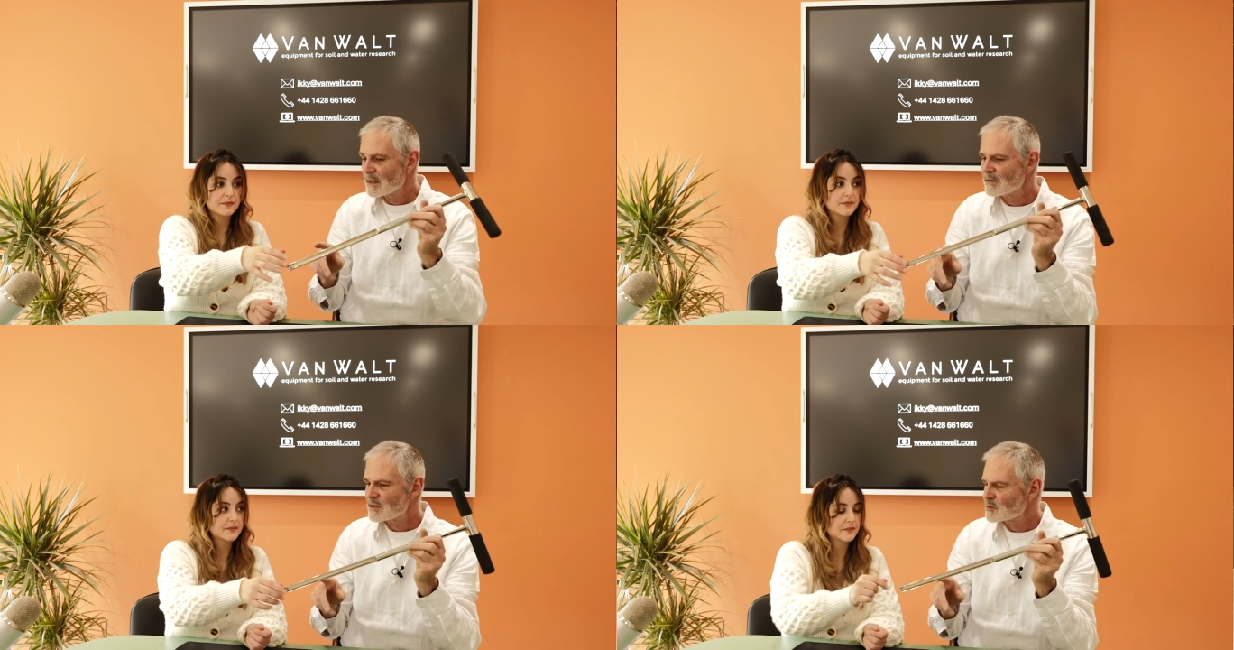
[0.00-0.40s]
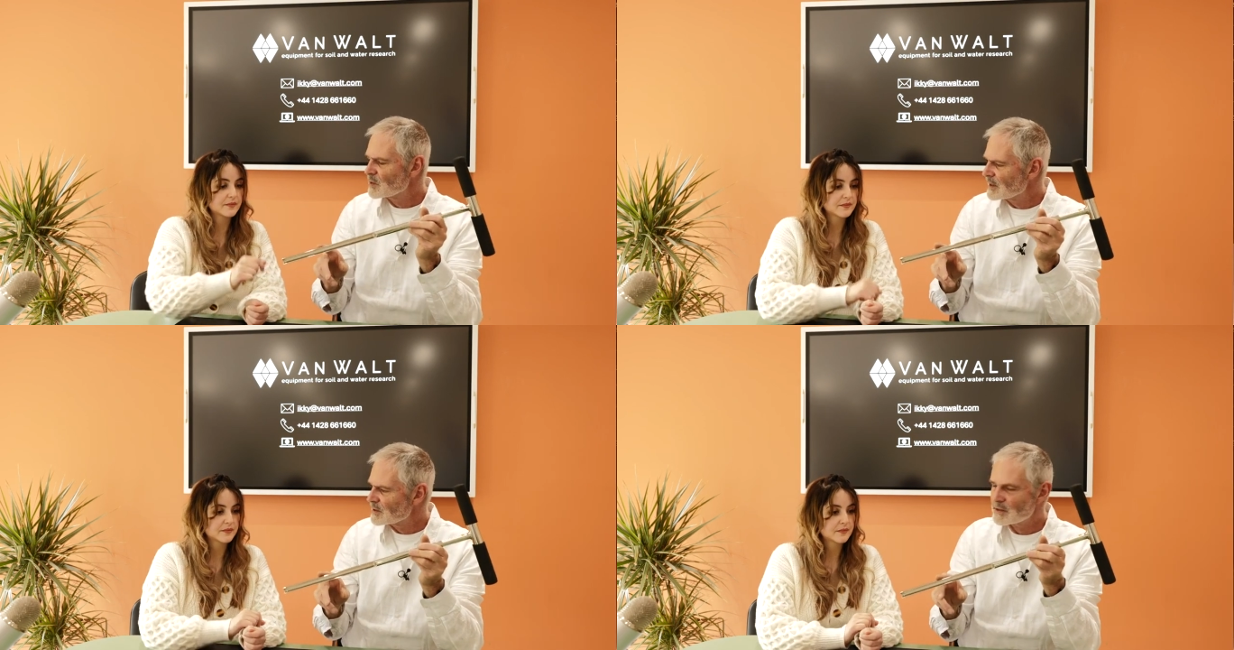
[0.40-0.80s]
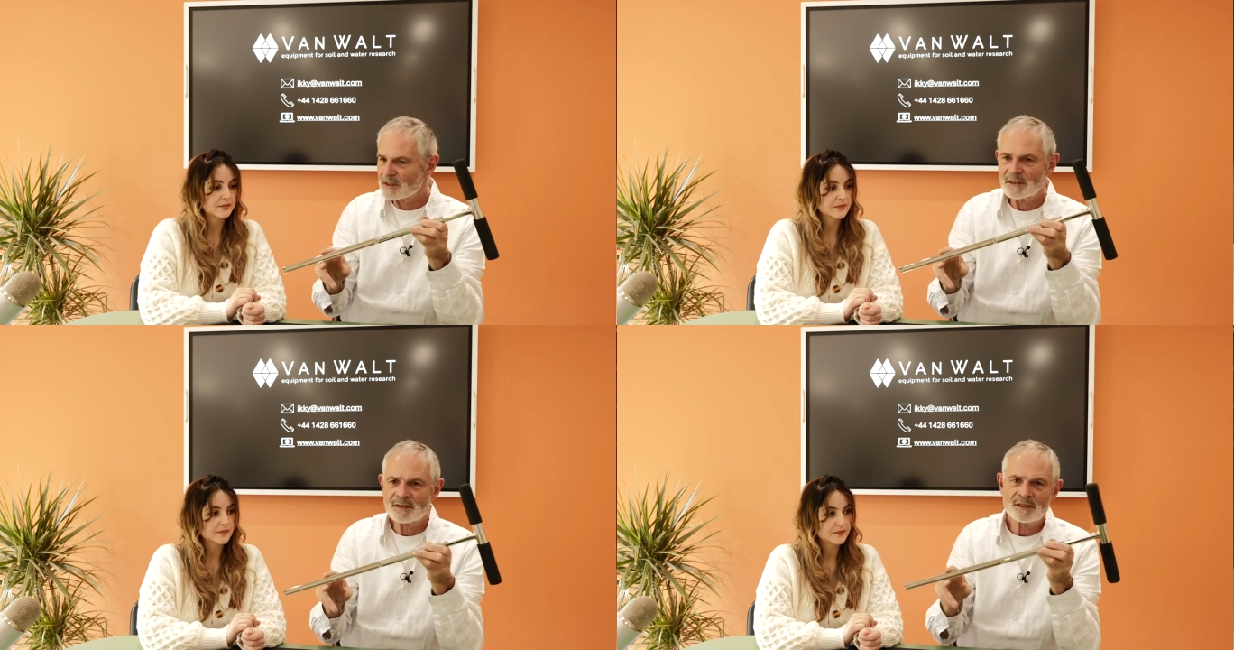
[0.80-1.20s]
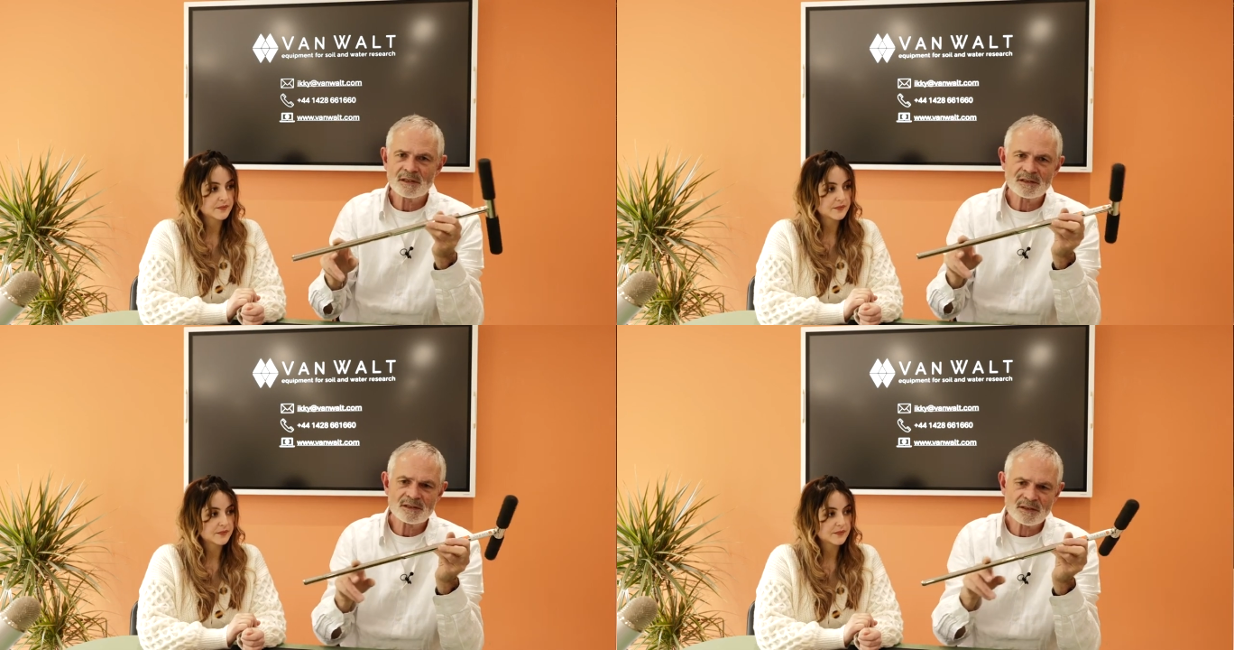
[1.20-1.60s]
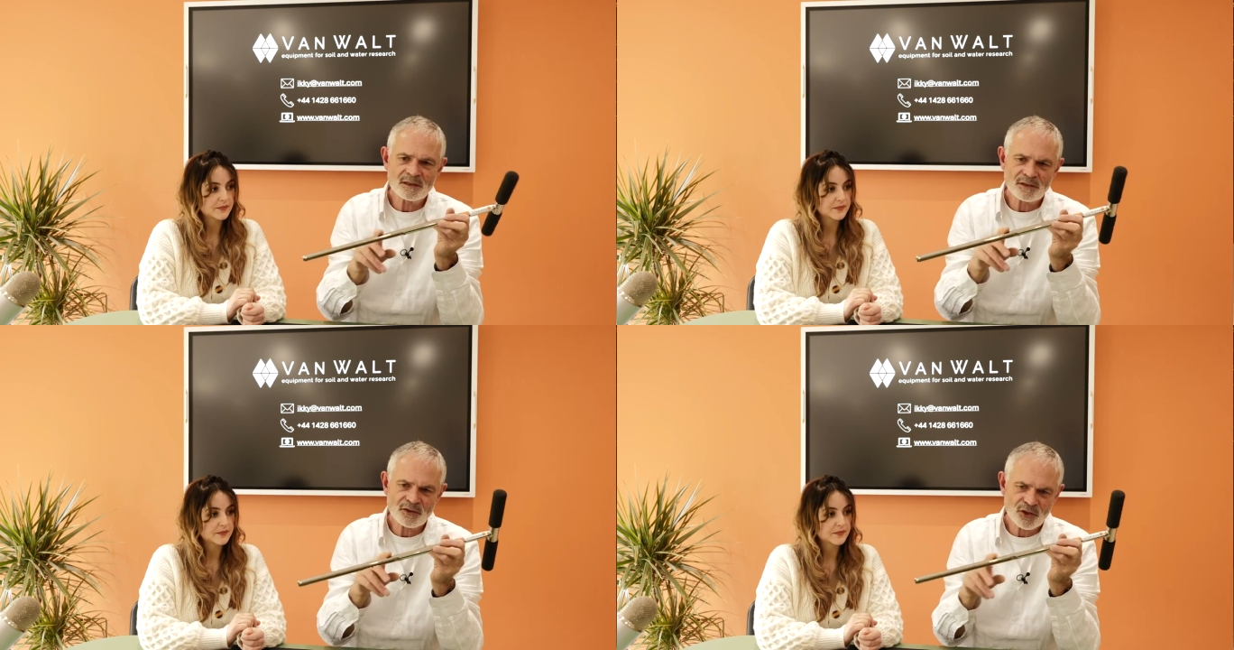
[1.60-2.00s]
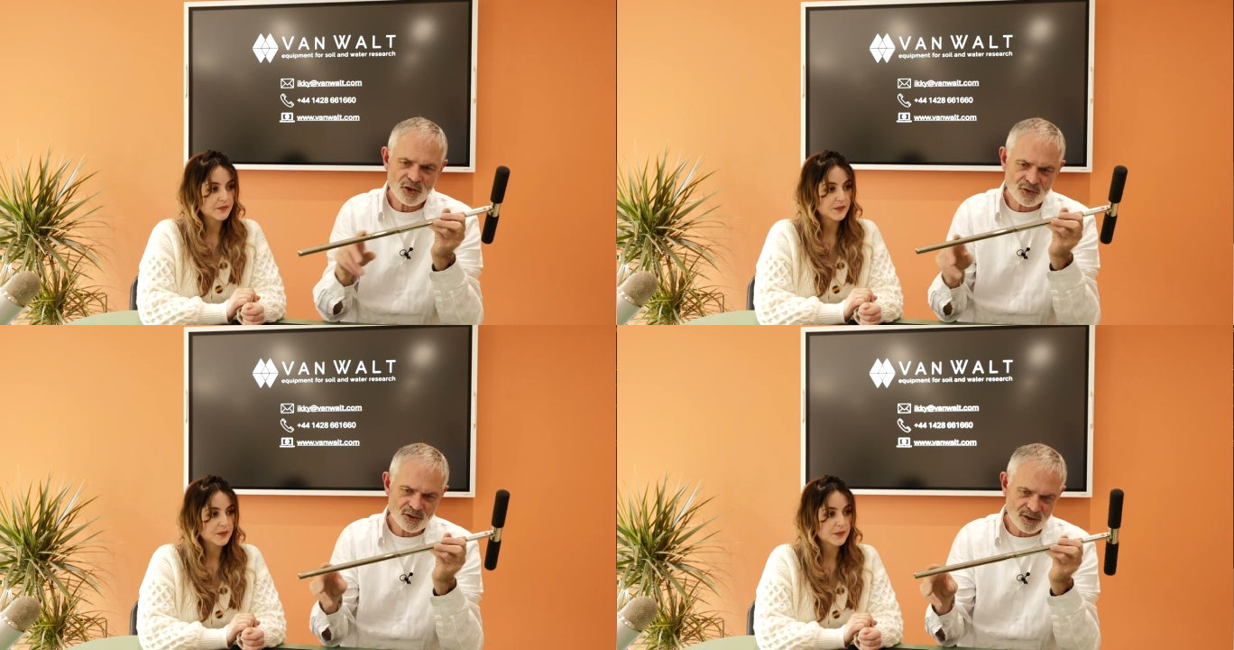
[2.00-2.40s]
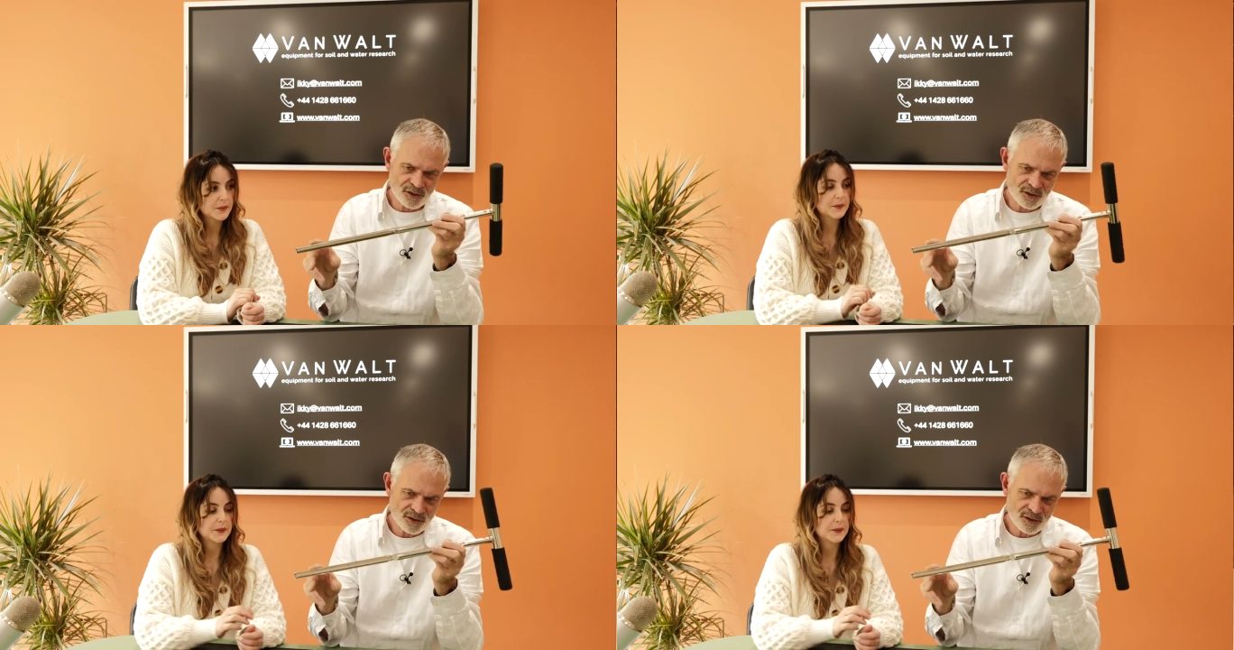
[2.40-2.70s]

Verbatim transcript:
Speaker 1: this one is, is, is coated,